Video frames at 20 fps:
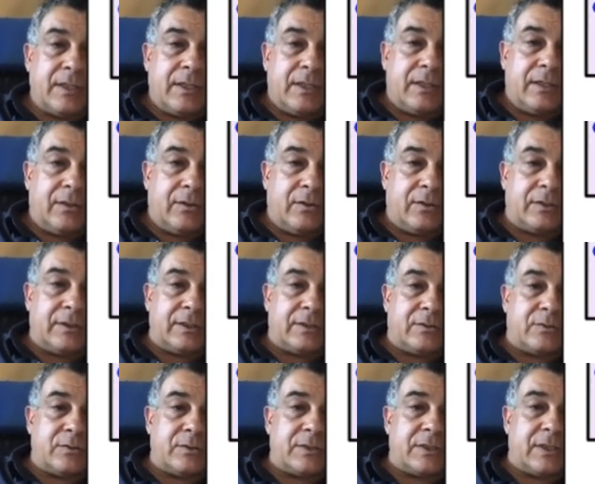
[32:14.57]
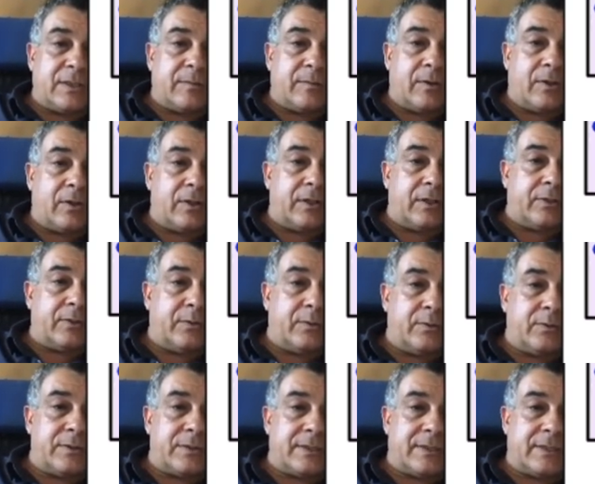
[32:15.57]
In order to see
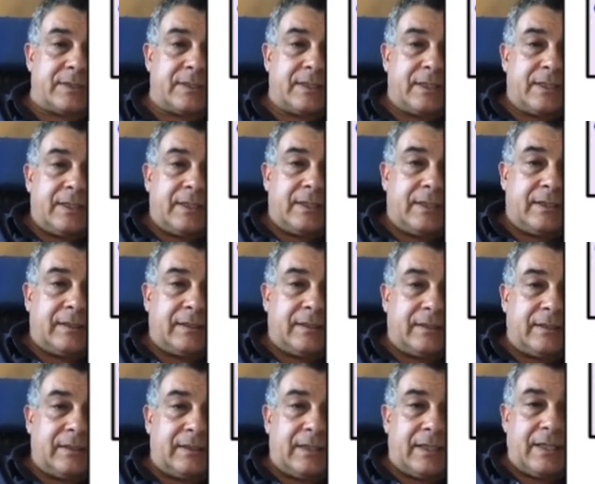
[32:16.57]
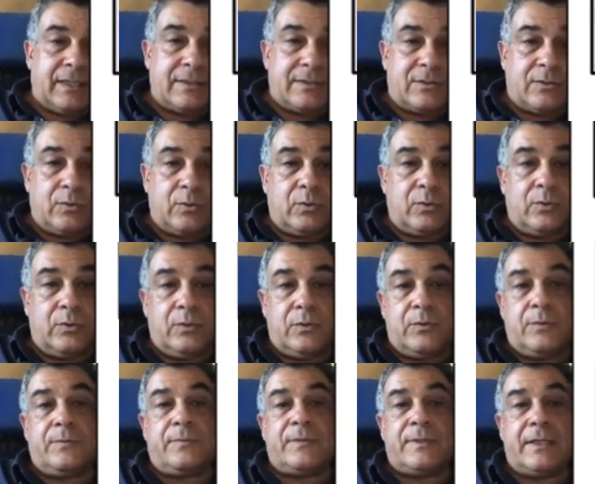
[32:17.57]
molecules, it has
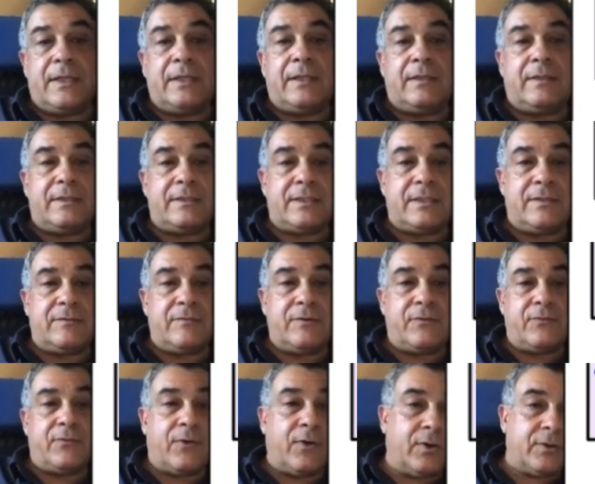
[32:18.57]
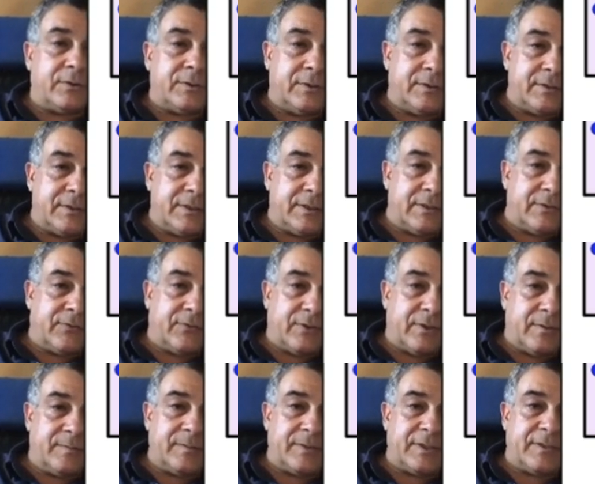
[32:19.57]
to, say, receive photons
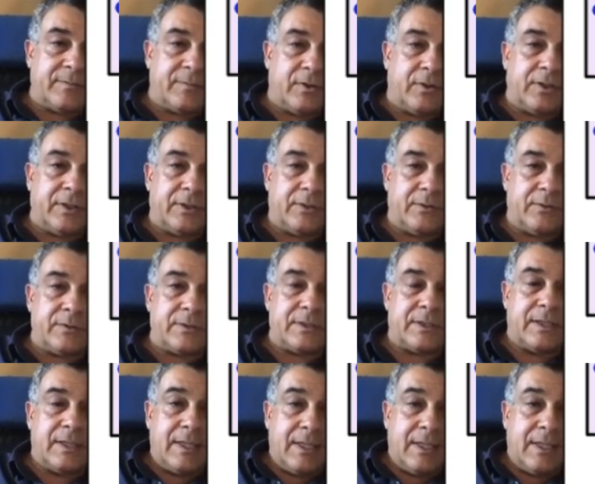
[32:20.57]
from these molecules.